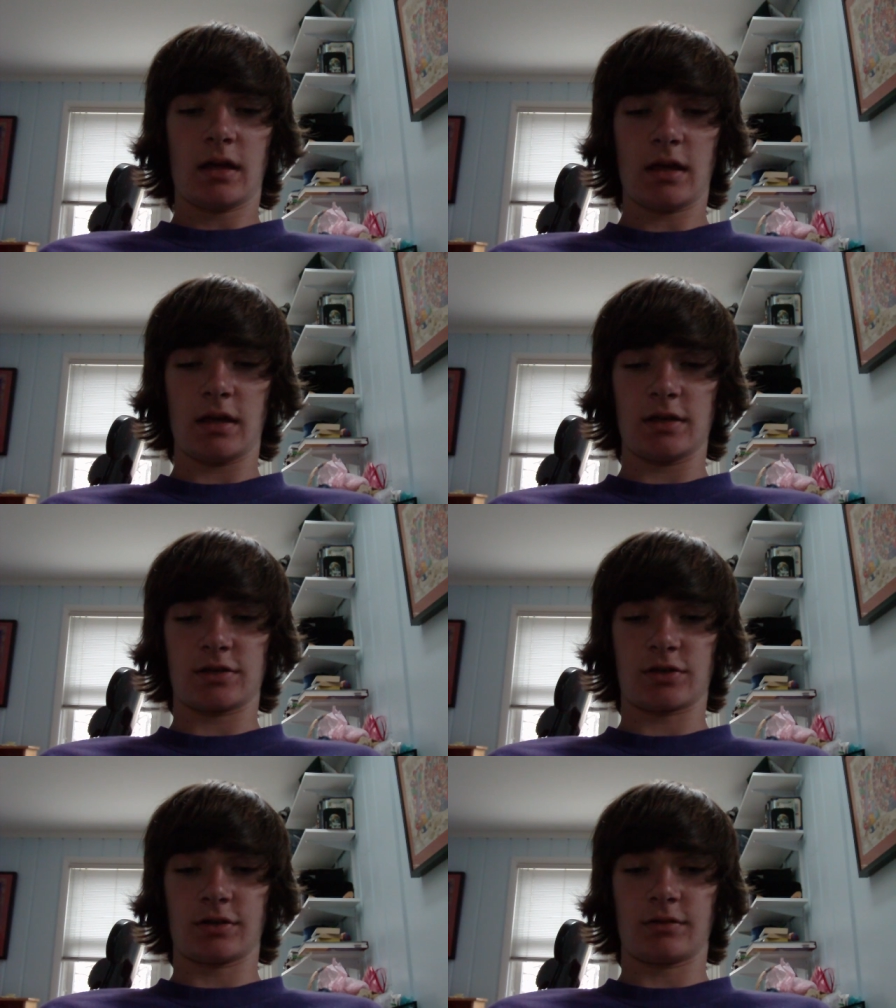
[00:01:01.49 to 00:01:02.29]

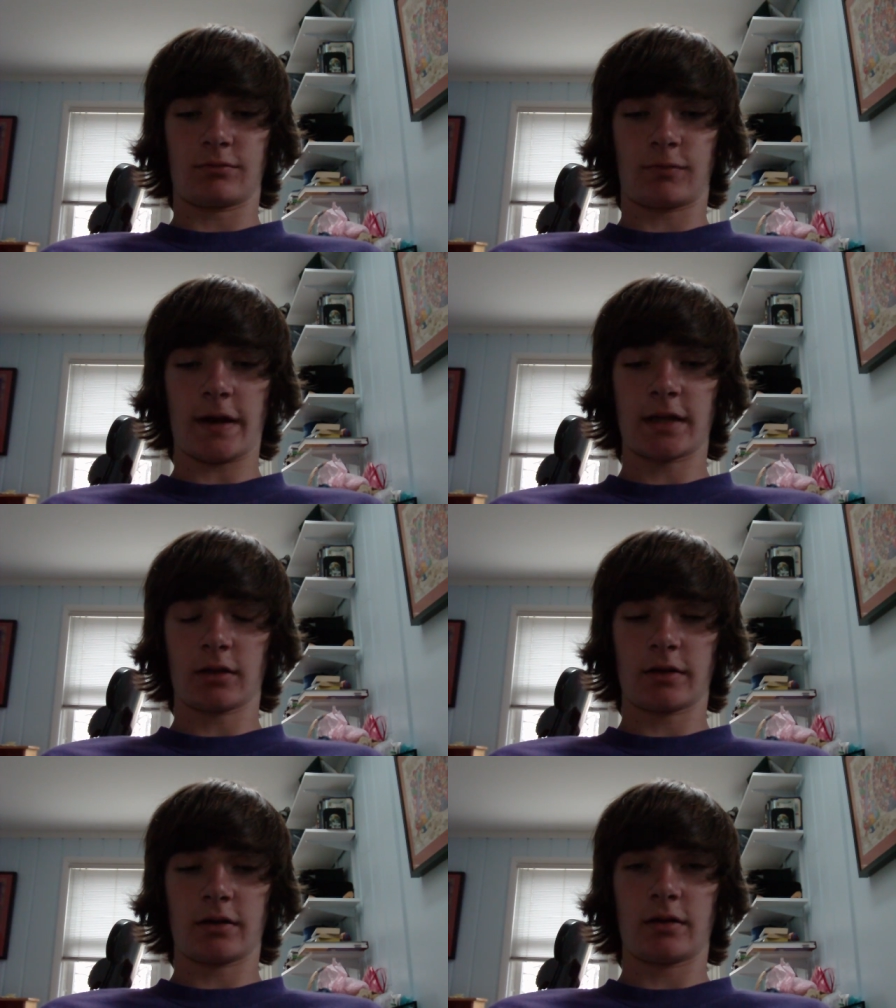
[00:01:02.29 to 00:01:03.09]
is
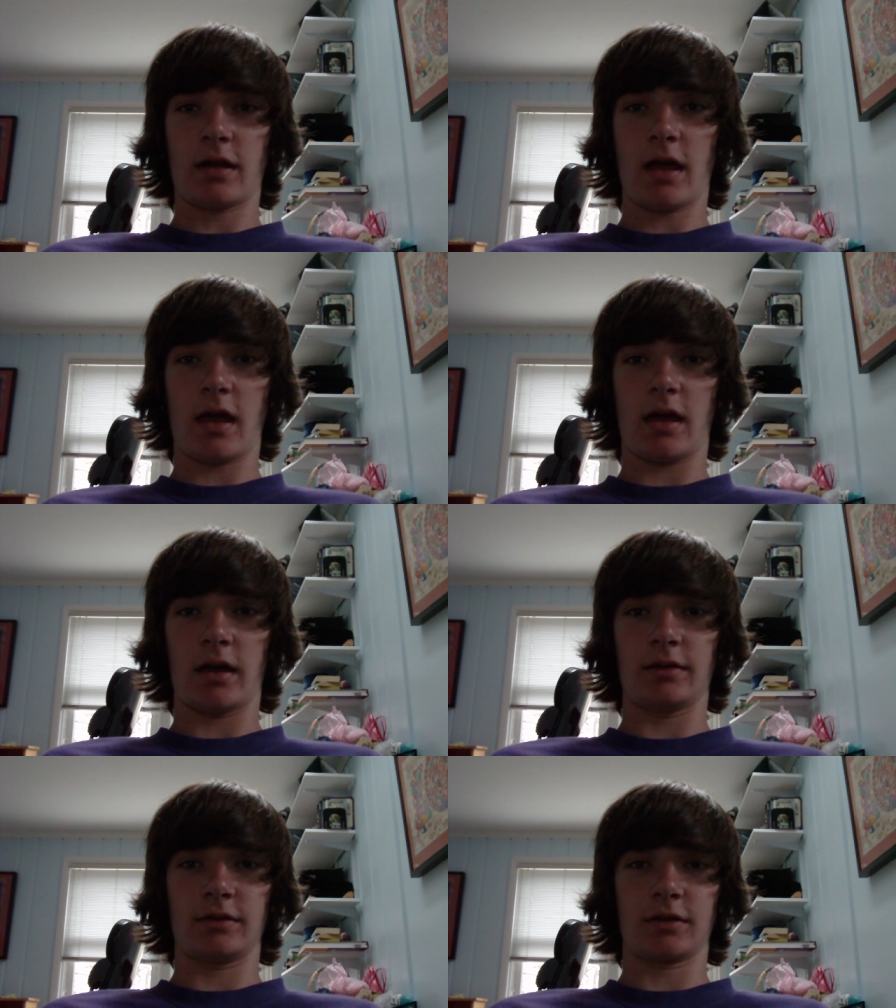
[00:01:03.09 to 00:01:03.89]
regular
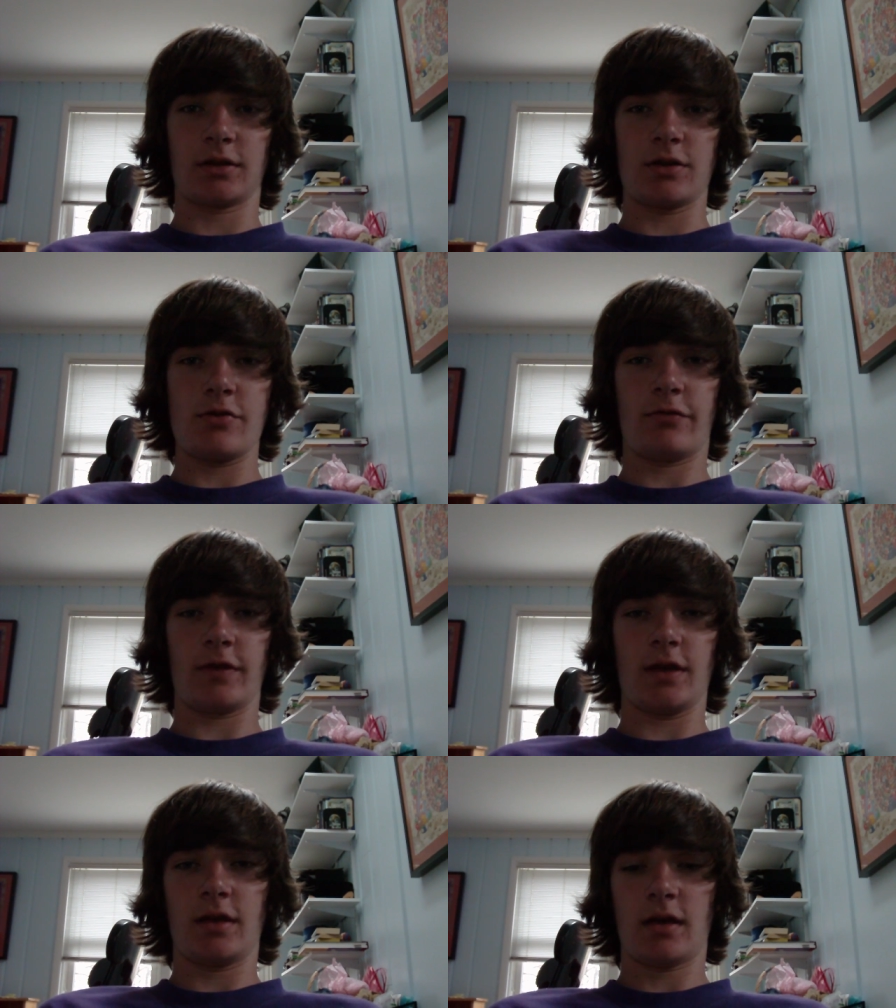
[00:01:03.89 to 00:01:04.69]
and
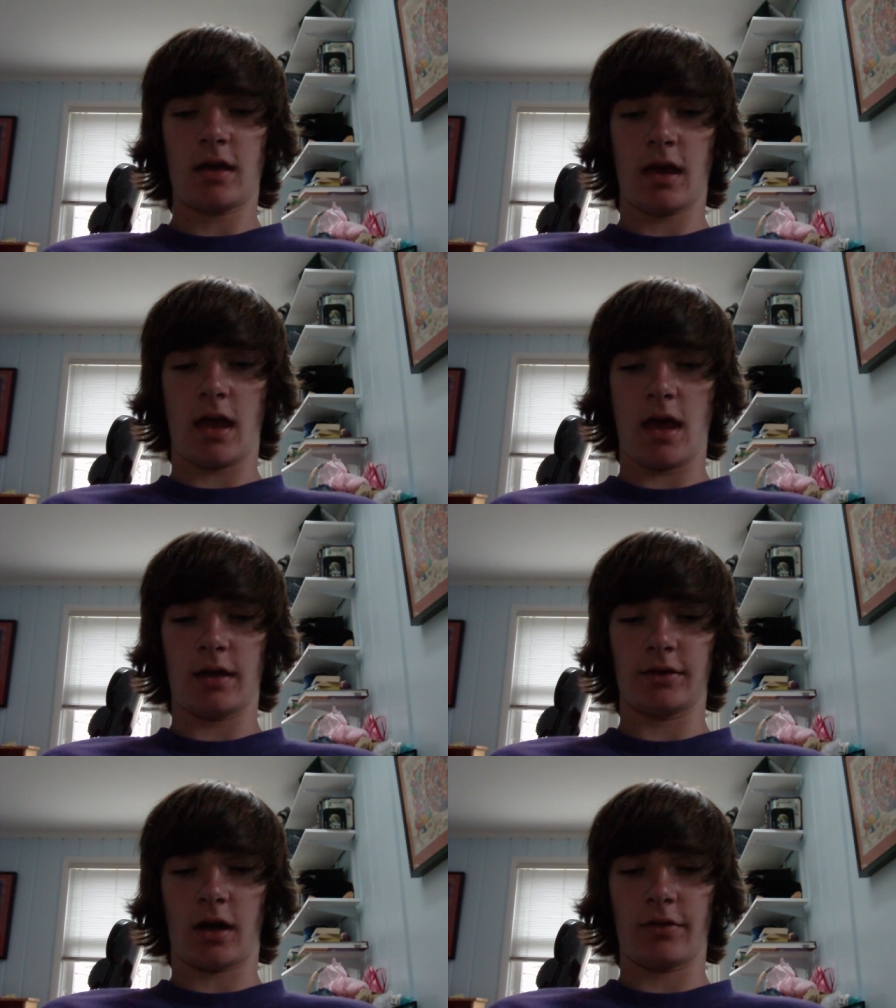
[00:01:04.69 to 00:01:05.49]
goofy
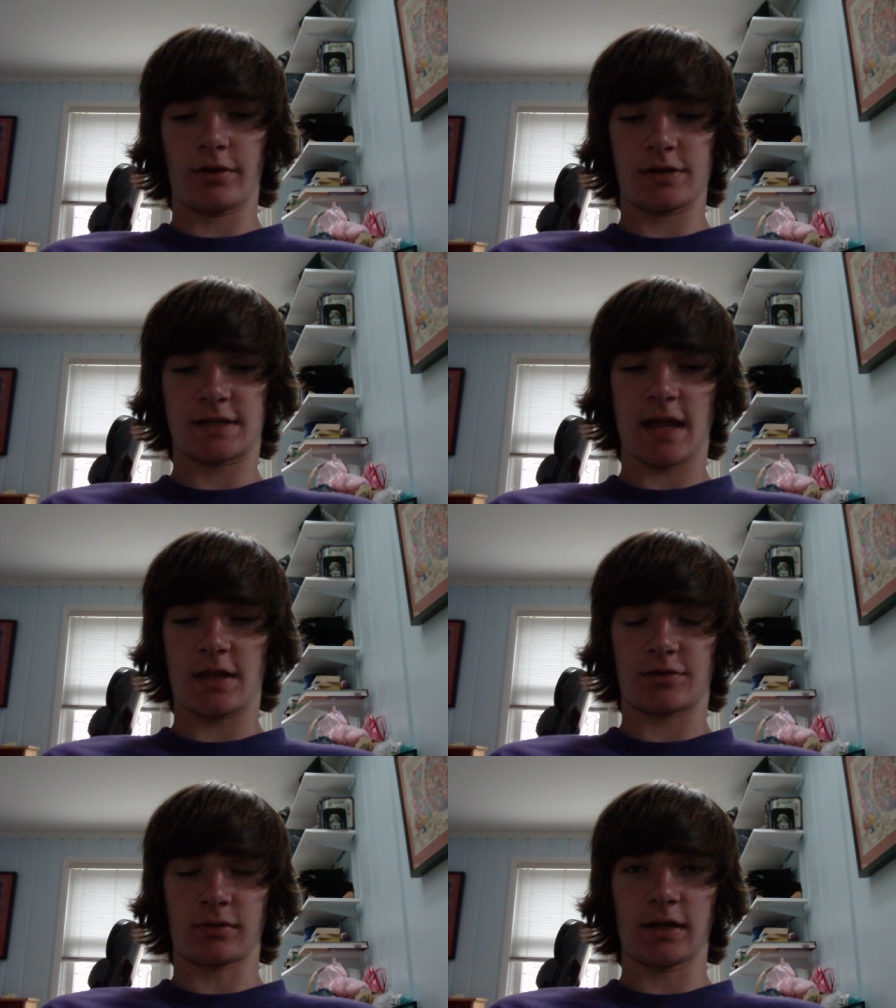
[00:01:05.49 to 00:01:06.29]
and other
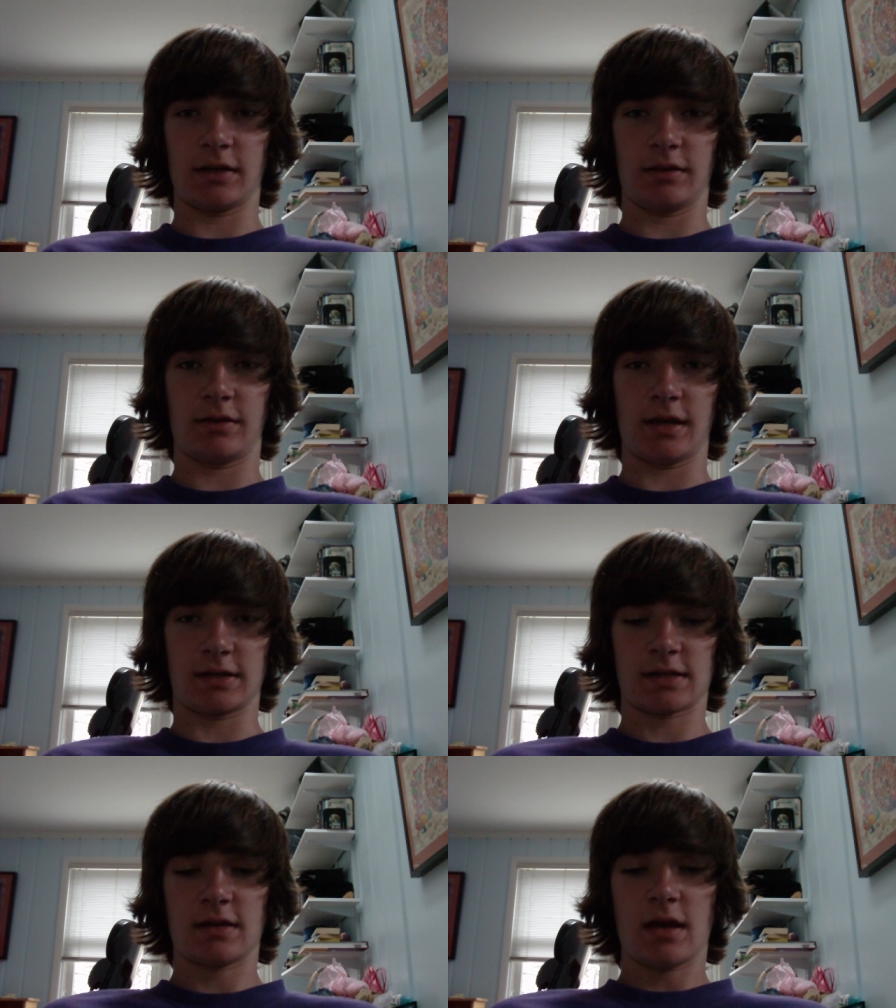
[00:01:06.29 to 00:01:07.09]
stance-related
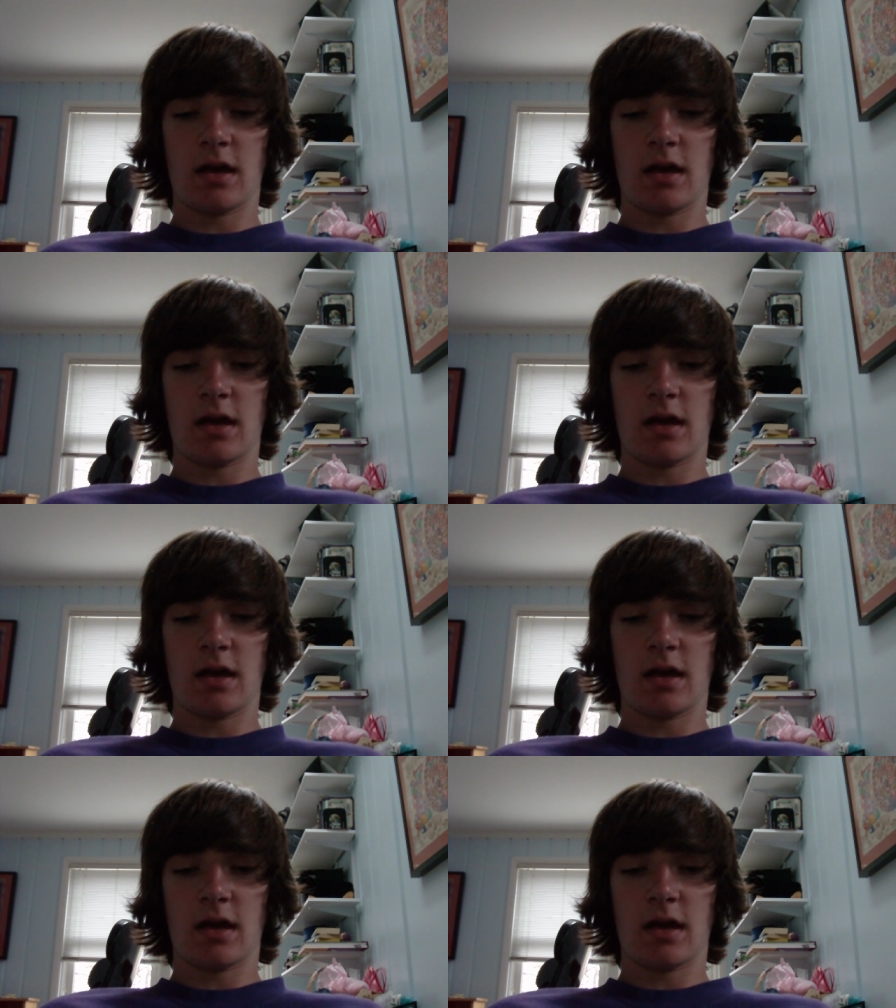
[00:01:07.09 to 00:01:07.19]
things.